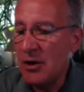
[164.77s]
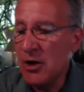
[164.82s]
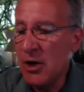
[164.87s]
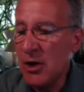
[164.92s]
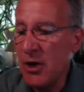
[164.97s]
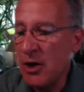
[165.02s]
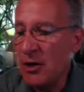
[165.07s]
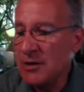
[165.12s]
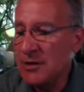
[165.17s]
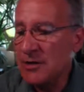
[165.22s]

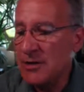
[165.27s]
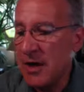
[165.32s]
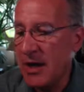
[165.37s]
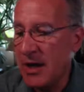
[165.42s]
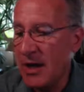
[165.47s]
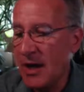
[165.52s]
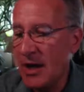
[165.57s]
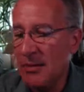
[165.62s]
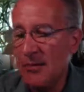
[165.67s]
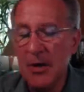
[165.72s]
Kong
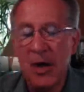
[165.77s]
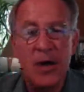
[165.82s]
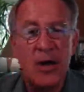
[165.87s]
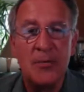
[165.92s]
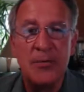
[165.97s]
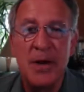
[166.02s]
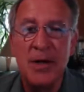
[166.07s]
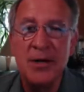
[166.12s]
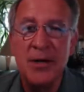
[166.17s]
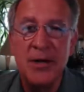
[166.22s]
time
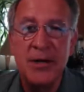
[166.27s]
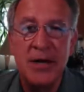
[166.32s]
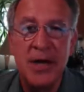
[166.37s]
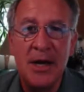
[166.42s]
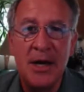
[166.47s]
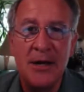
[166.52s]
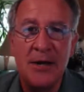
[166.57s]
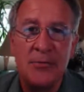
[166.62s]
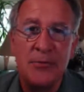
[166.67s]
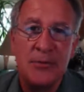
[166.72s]
on Monday
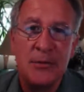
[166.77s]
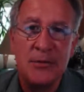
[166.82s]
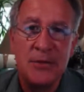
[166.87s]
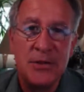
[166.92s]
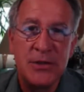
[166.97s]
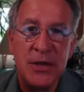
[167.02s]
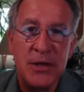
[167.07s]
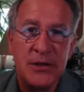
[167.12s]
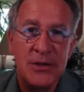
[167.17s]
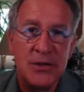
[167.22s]
night from
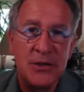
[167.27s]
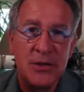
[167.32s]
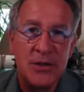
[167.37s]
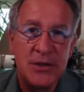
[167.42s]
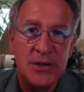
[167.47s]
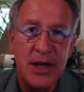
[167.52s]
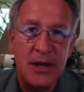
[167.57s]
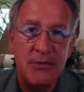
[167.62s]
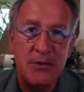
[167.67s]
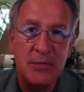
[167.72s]
6 to
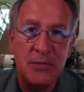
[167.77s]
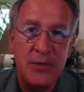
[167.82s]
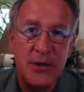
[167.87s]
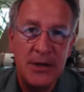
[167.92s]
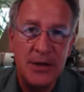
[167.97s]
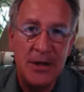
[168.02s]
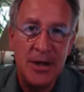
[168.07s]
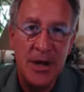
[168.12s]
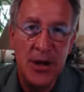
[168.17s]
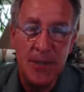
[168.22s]
7
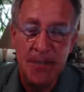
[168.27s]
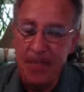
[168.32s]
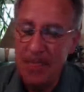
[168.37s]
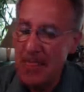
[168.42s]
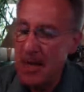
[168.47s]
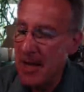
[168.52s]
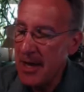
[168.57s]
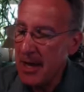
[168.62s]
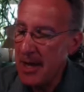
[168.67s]
p.m.